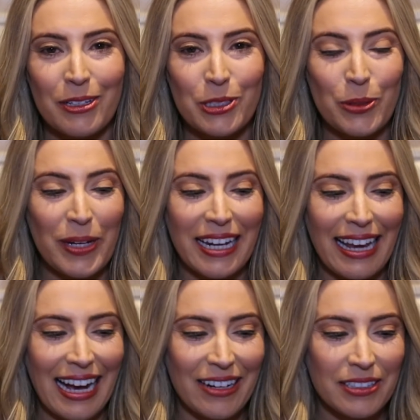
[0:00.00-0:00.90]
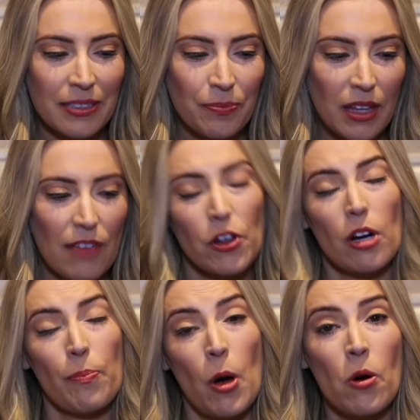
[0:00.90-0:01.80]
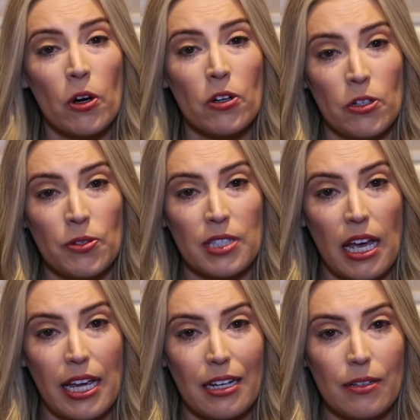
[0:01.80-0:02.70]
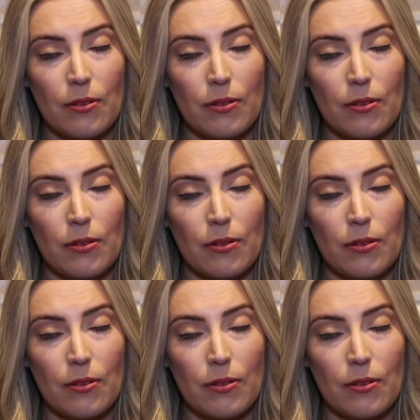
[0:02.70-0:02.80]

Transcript: tweeting out if you're a poker news site